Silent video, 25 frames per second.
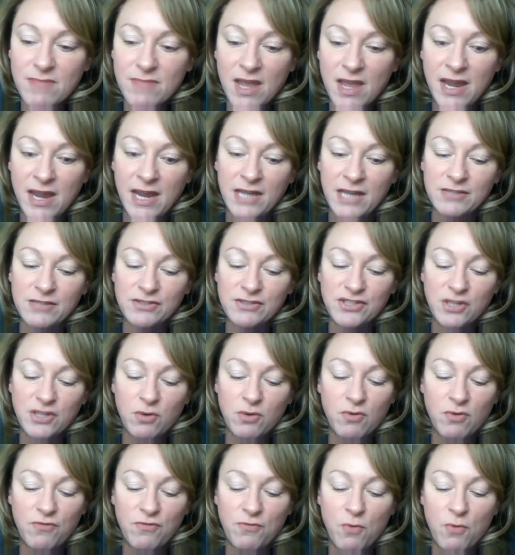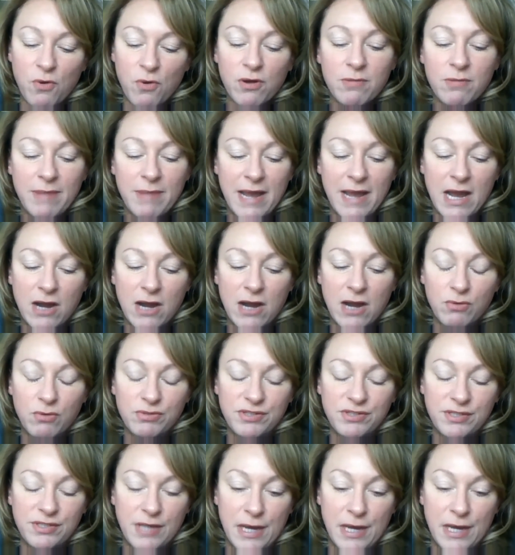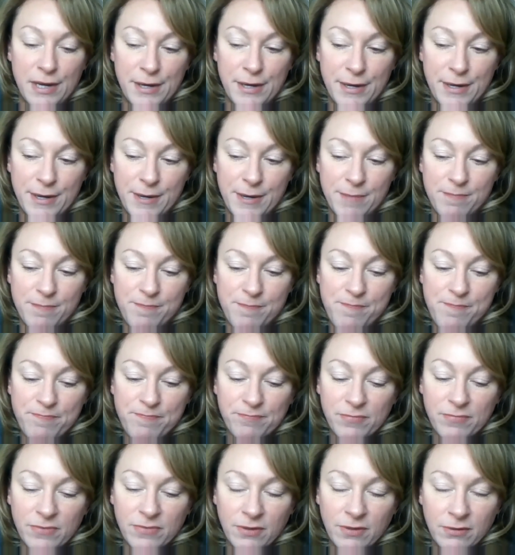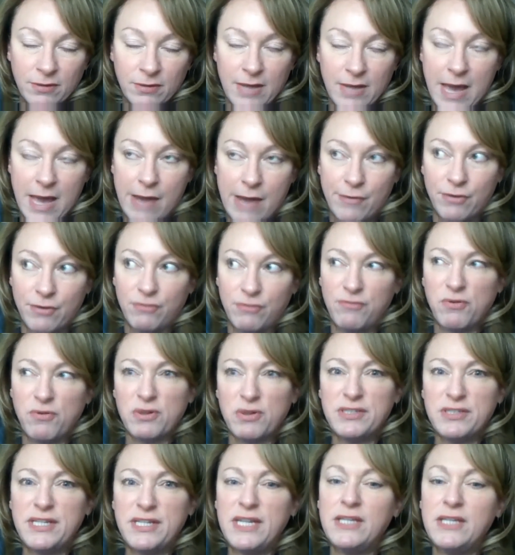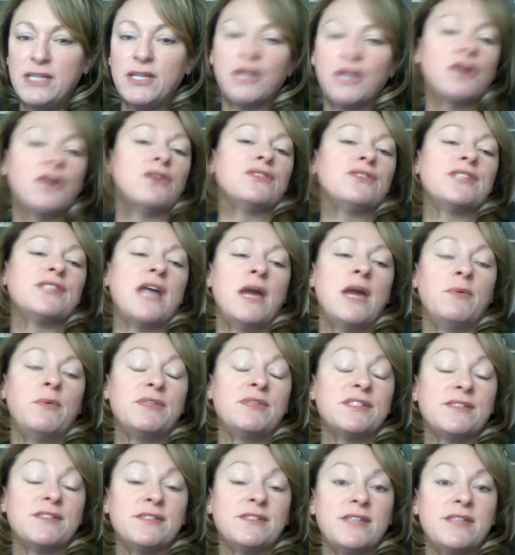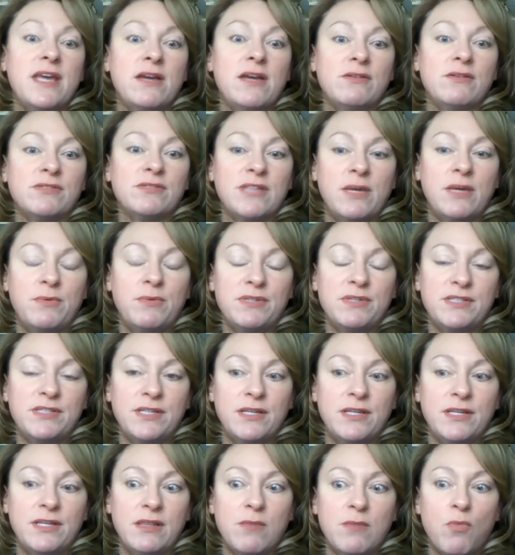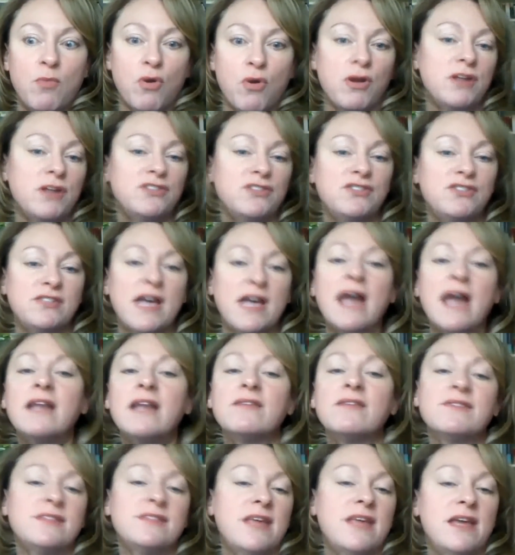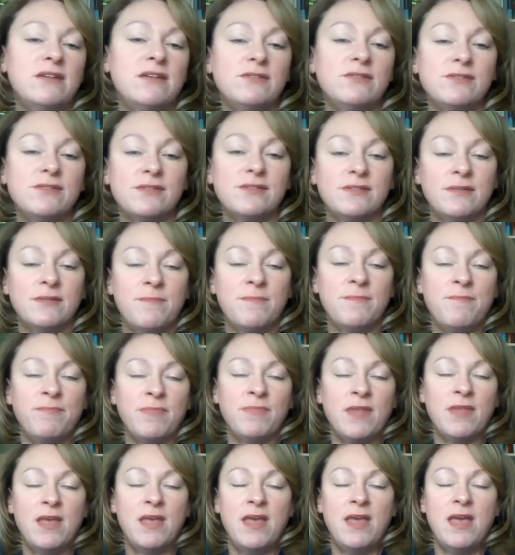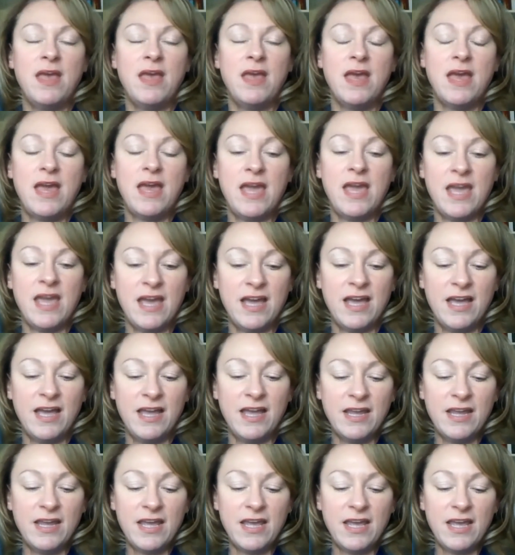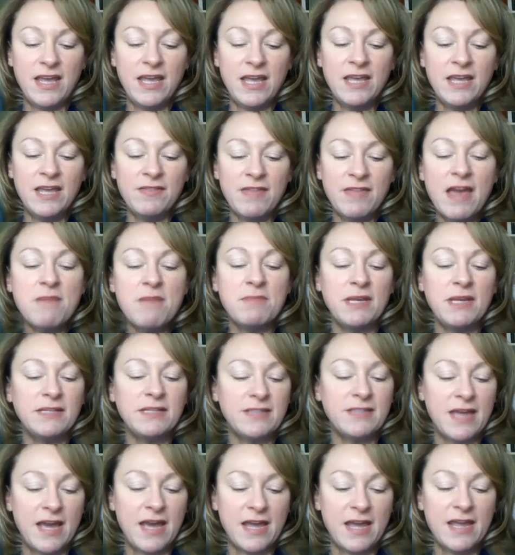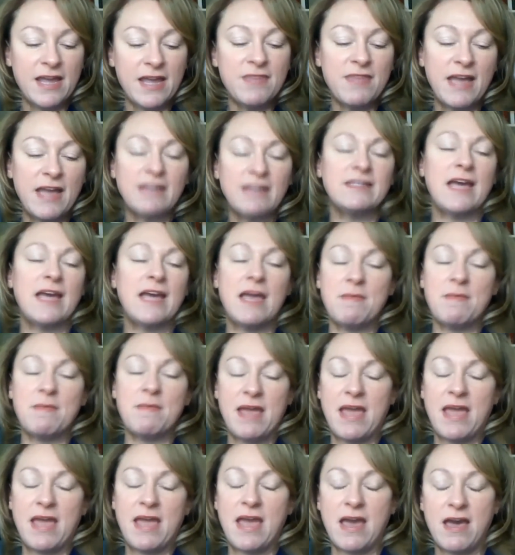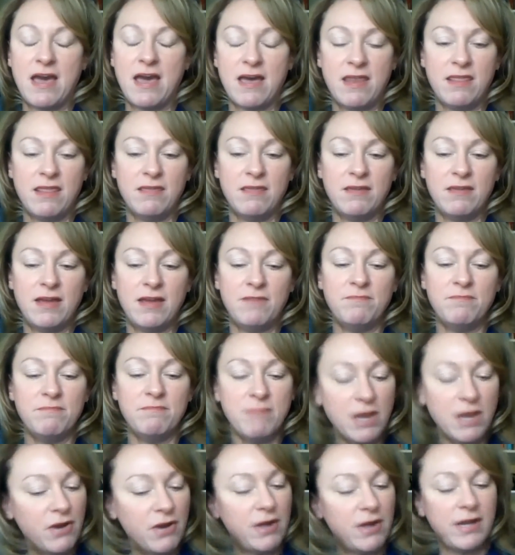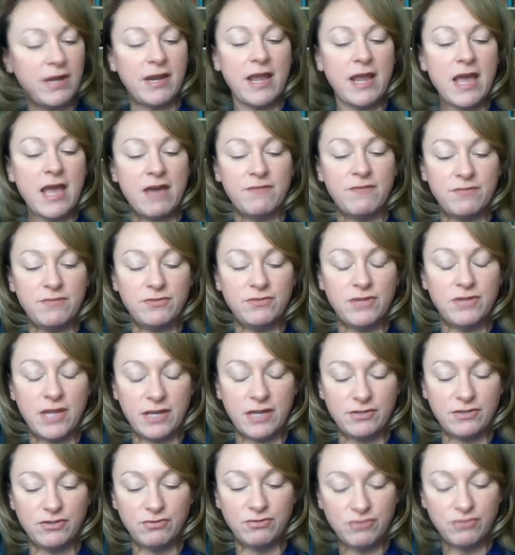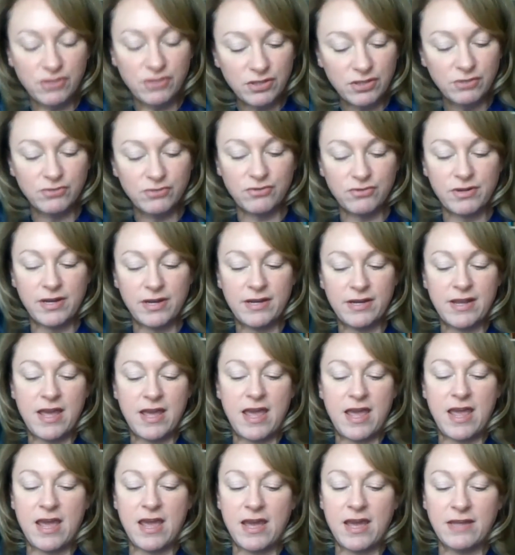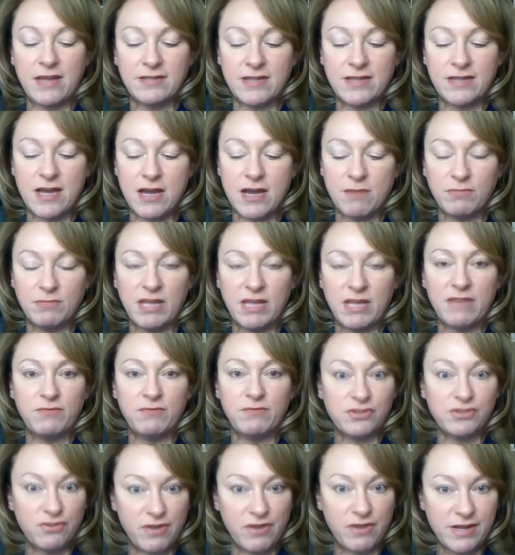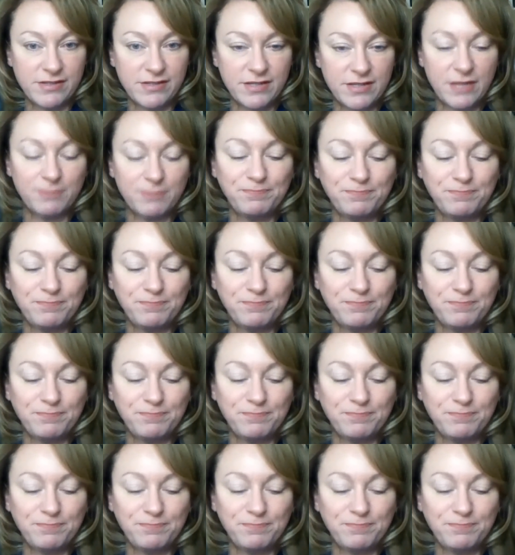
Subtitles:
And so for about, 14 years, I was in sales. I was in the mortgage side of sales. And in that time, I'm married and I had 2 children, and life was crazy.